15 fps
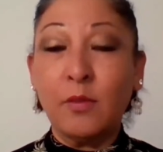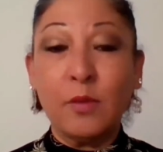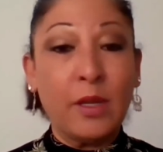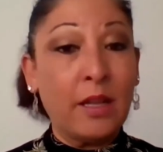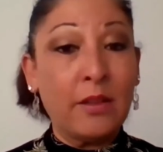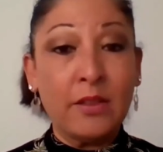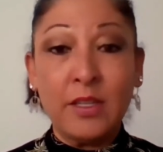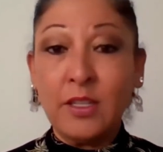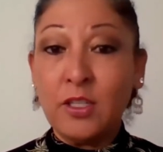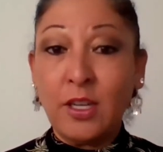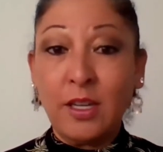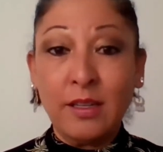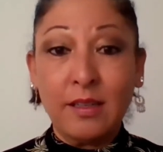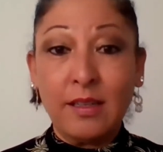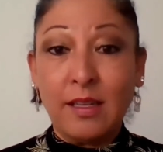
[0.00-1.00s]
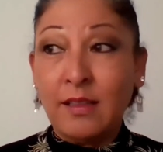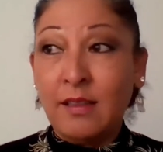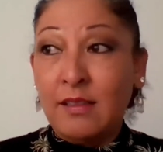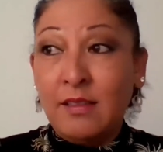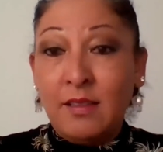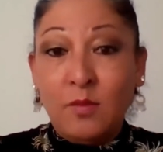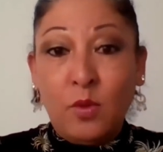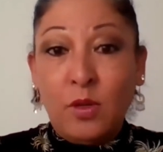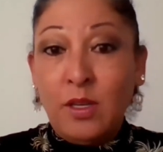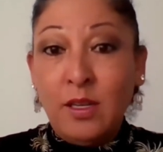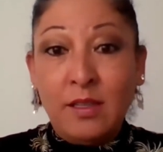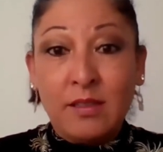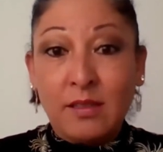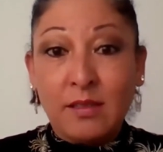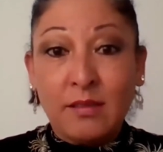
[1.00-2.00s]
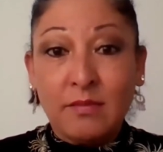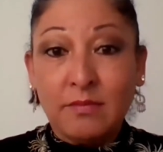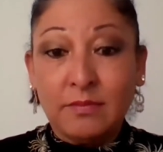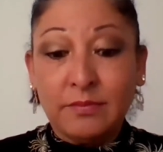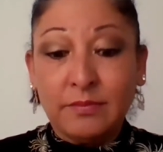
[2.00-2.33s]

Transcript: a reality check, and this is what is.